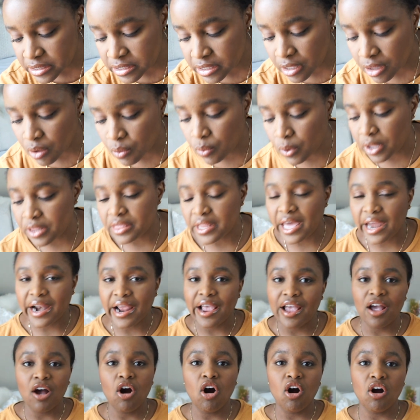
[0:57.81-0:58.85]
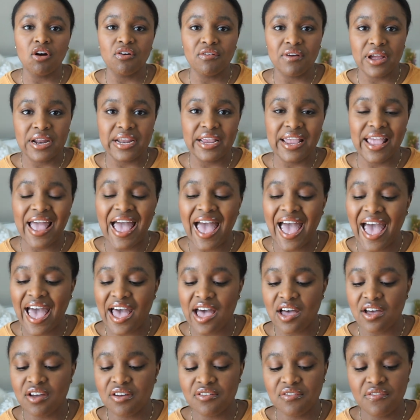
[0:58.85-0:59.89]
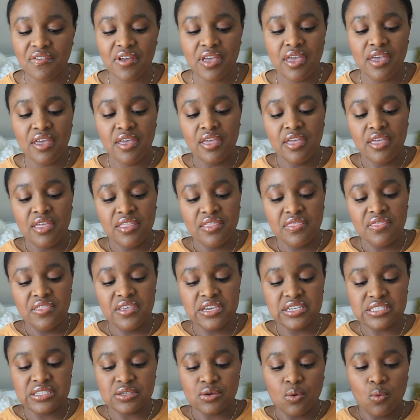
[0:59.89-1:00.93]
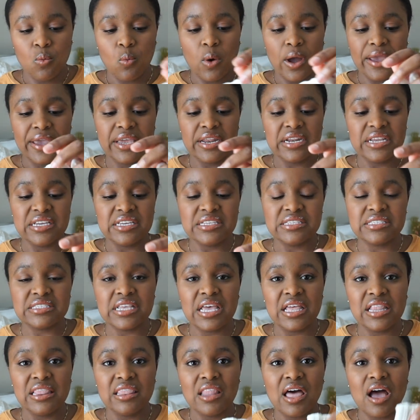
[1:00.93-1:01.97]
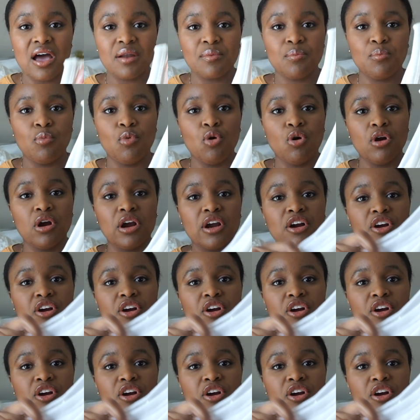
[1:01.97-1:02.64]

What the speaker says: to the one that I already have, this white is a lot more